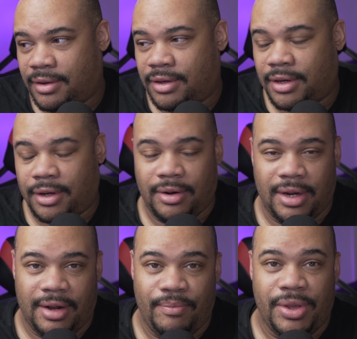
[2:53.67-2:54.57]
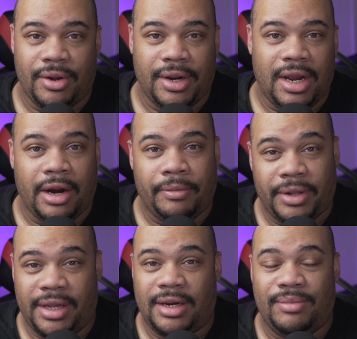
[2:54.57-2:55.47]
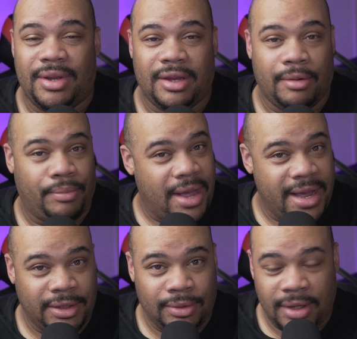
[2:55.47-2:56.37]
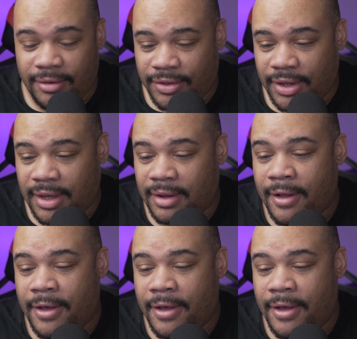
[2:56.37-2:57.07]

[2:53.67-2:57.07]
be on an airplane and be in compliance with everything.